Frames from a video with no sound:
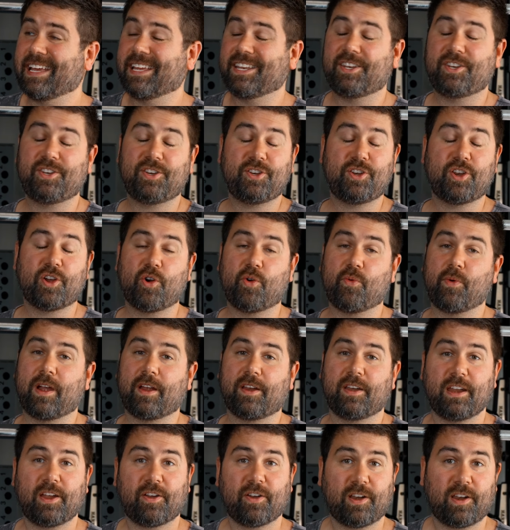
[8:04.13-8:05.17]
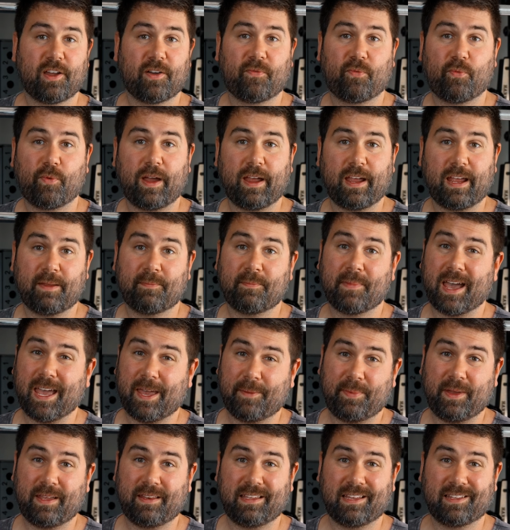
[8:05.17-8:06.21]
Nowhere near enough weight, in my
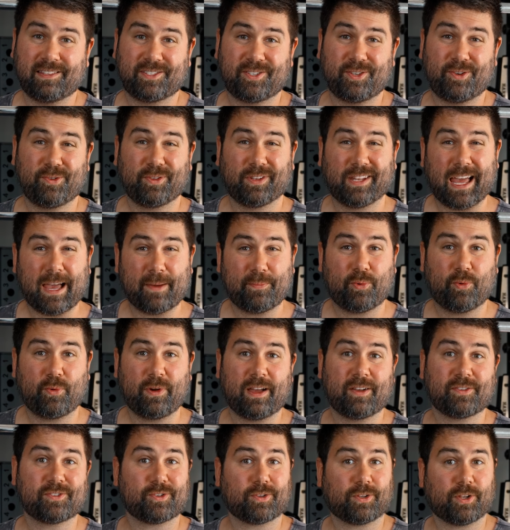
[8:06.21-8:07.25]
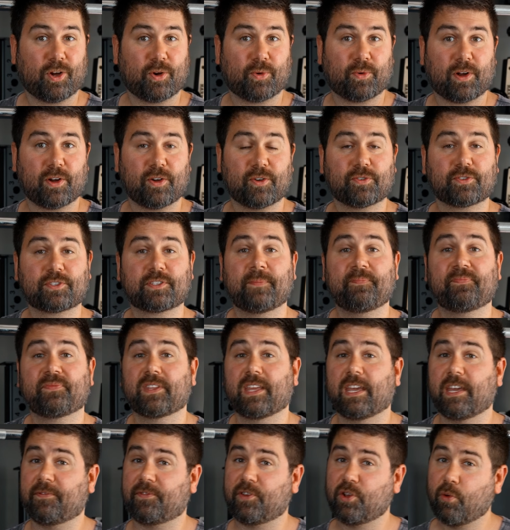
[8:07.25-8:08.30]
opinion, to do lat pull downs or low rows.
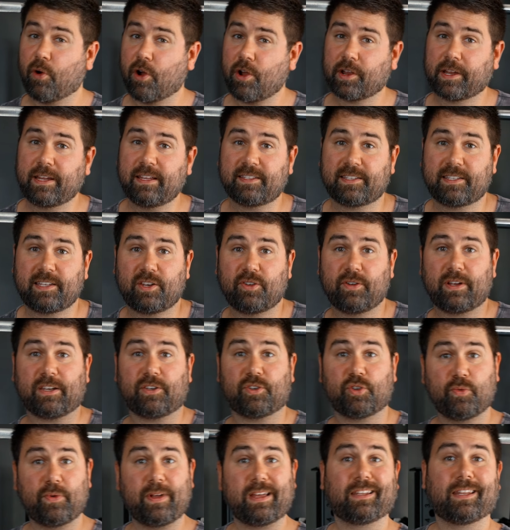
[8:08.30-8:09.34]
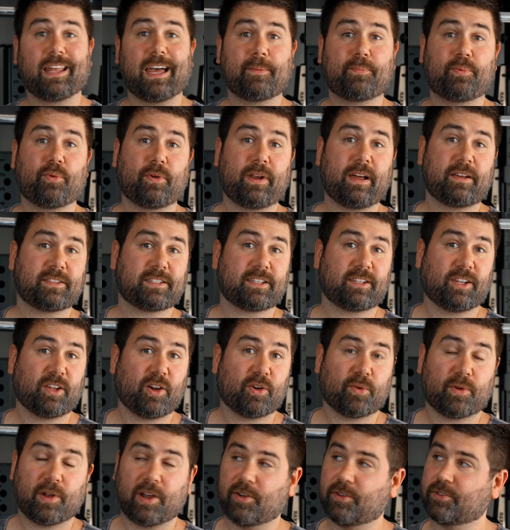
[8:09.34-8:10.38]
If you are considering doing lat pull downs and low
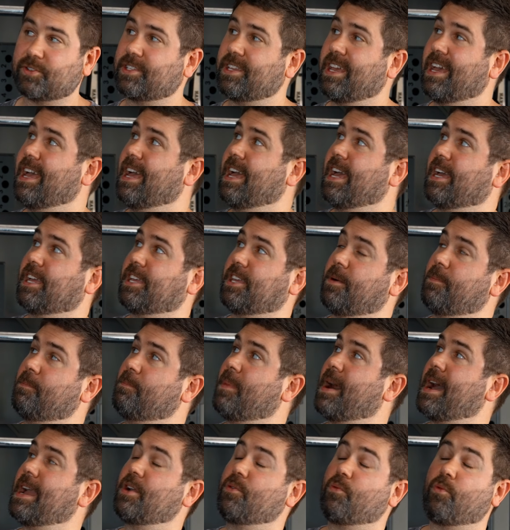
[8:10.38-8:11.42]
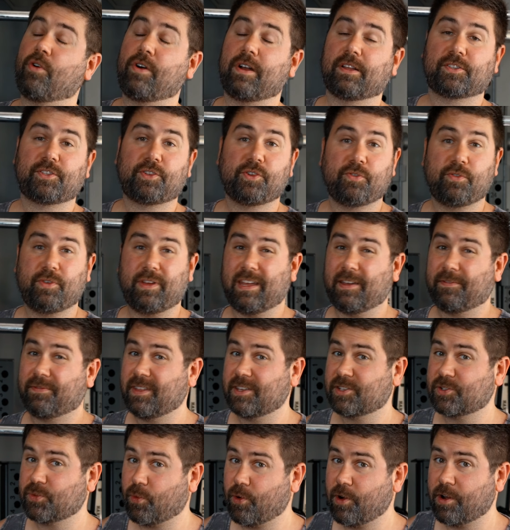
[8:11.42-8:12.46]
rows, you might want to, if
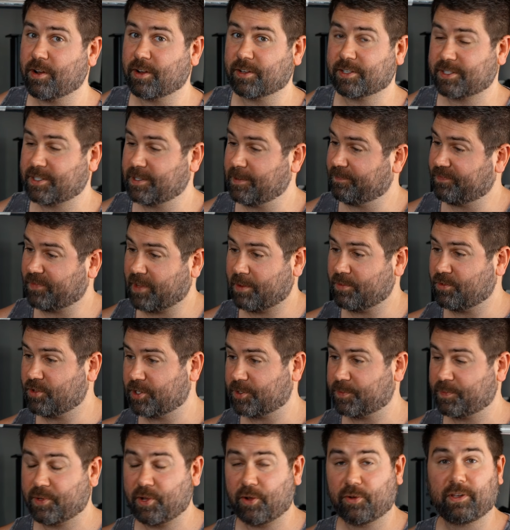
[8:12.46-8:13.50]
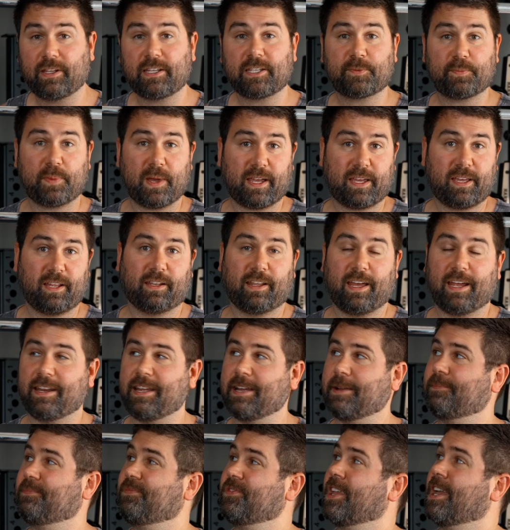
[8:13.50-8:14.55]
this works, I'm just purely
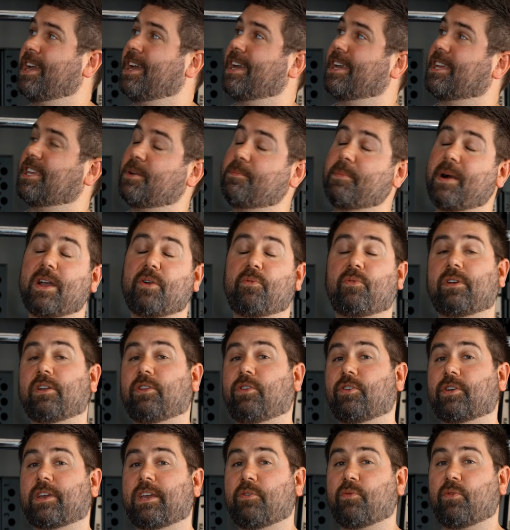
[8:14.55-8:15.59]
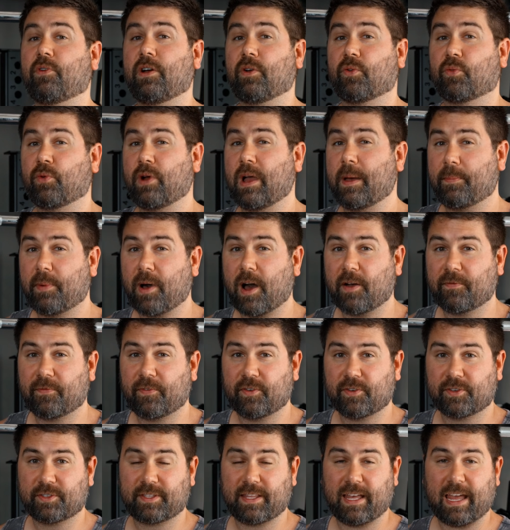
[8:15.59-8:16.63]
speculating, you might want to look at what Rep
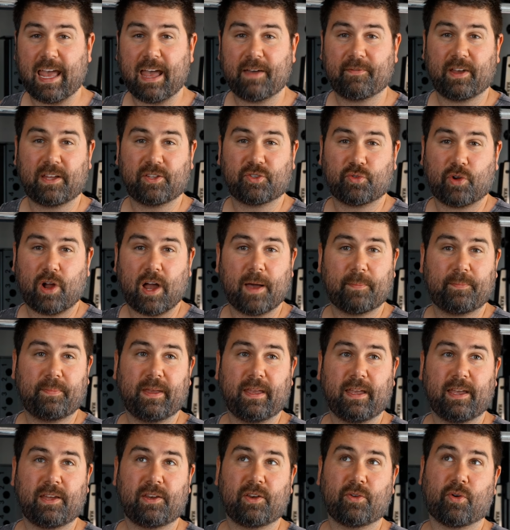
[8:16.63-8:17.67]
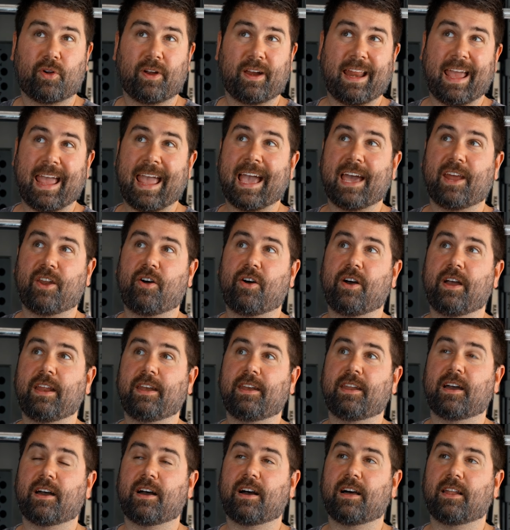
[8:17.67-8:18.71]
offers. They have a drop-in or an
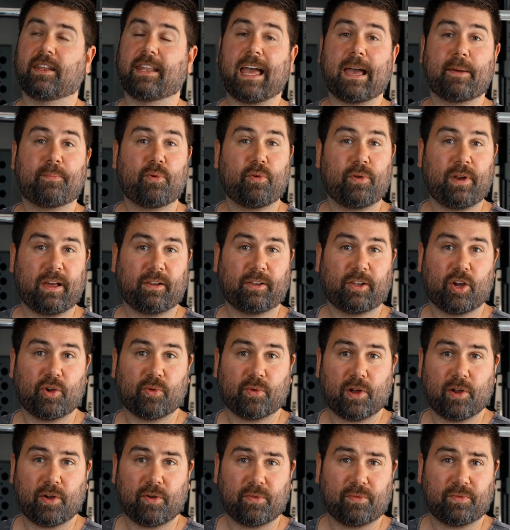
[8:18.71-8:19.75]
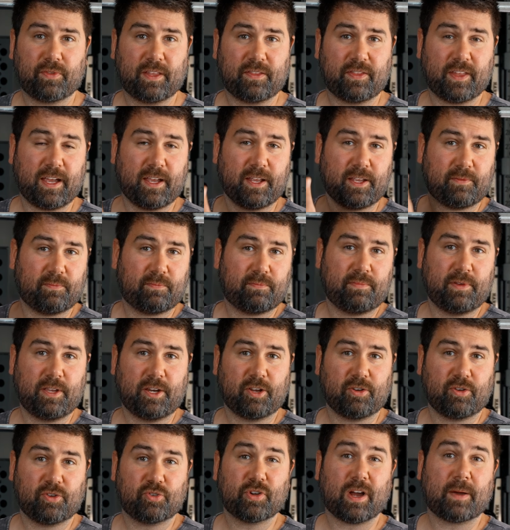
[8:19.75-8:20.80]
add-on lat pull-down low row that they,
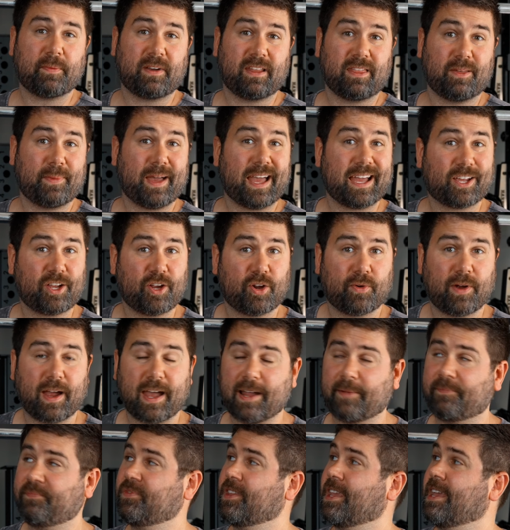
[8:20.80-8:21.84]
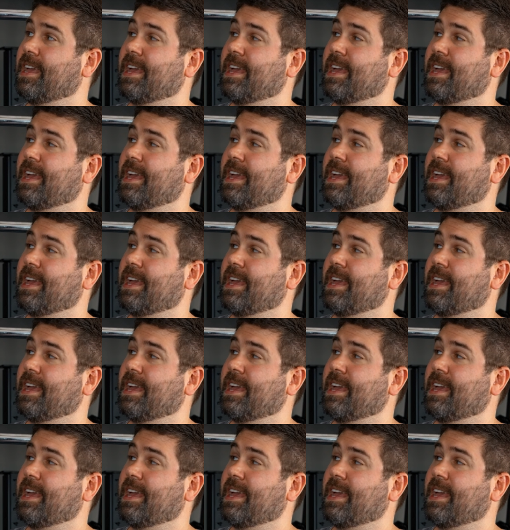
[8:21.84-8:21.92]
you drop into the back of your rack.